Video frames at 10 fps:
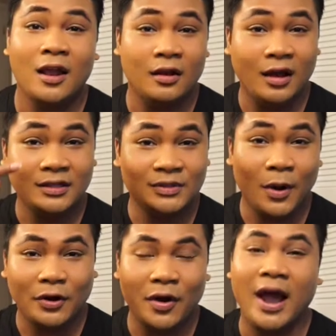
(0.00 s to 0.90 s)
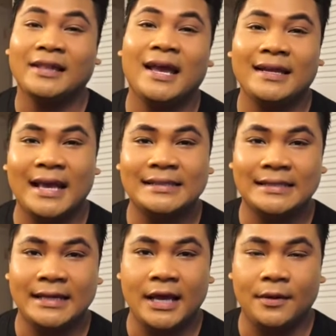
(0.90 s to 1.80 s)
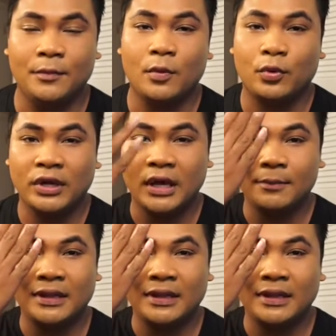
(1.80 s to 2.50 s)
not sparkle highlight as in bring up